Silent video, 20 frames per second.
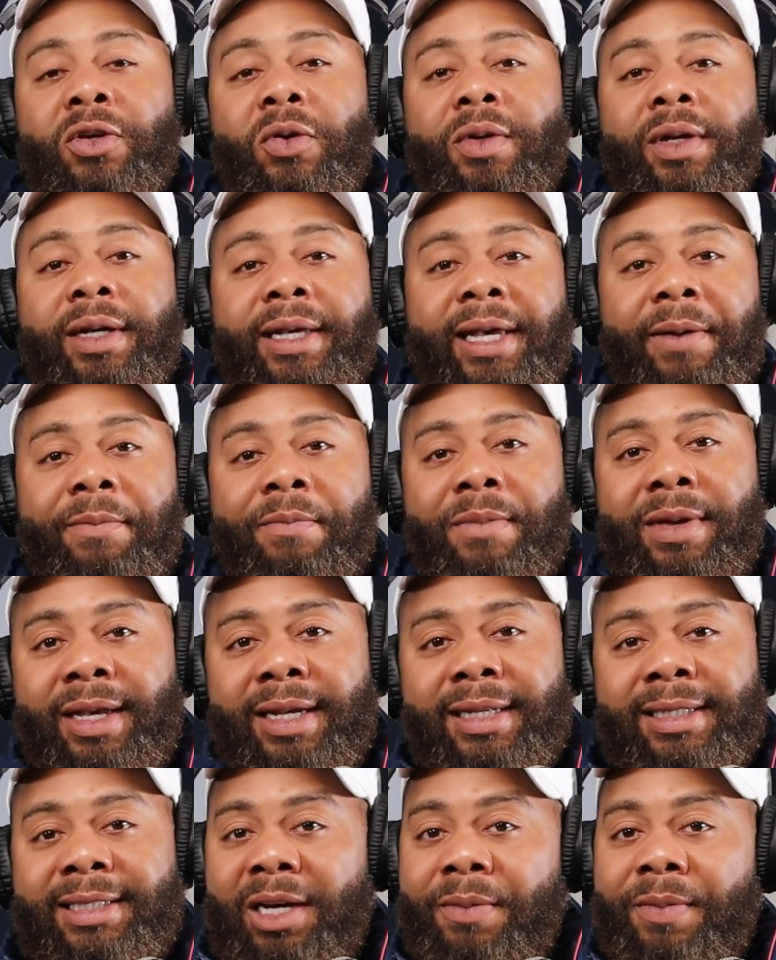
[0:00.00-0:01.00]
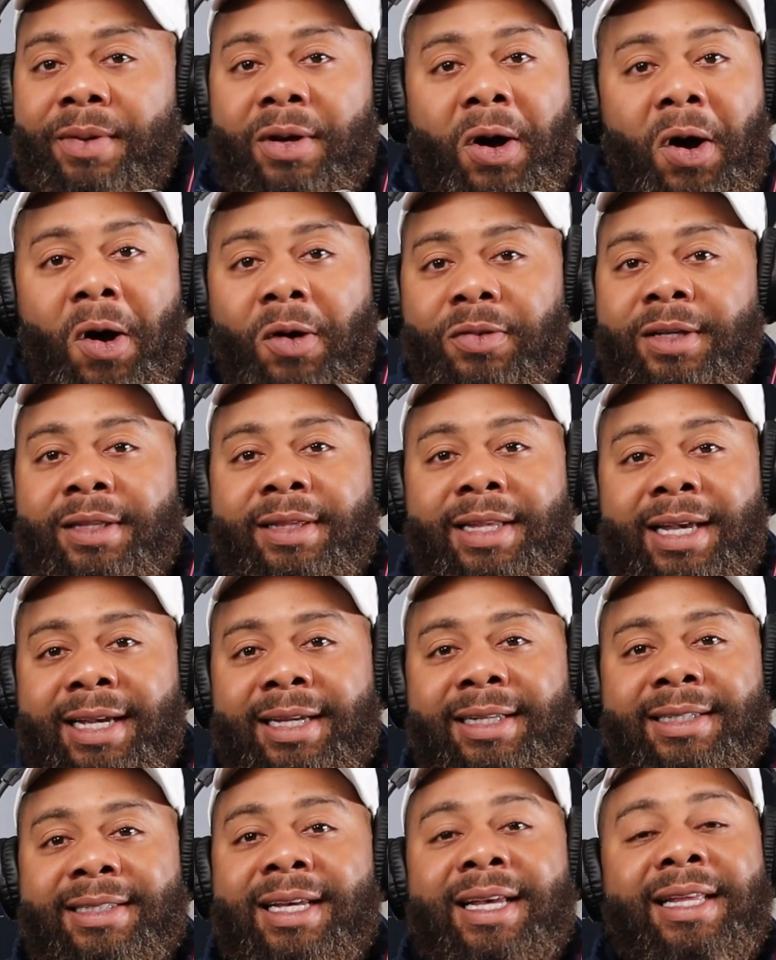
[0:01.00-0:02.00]
You'll look at me and tell me all the
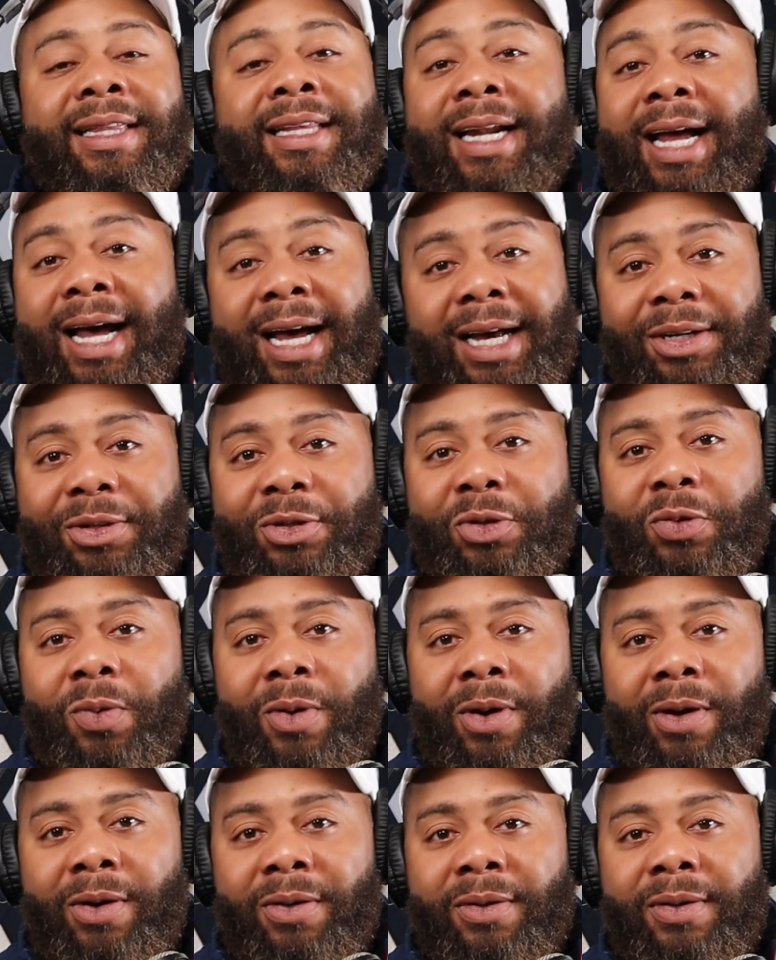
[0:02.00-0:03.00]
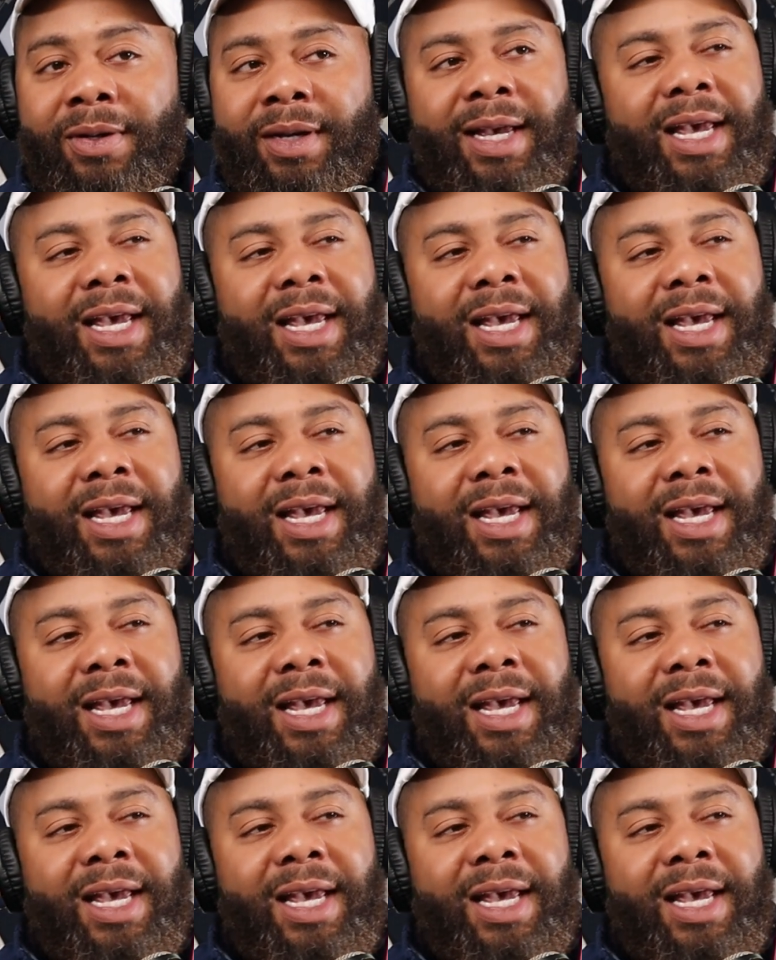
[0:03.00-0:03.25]
things that I do wrong.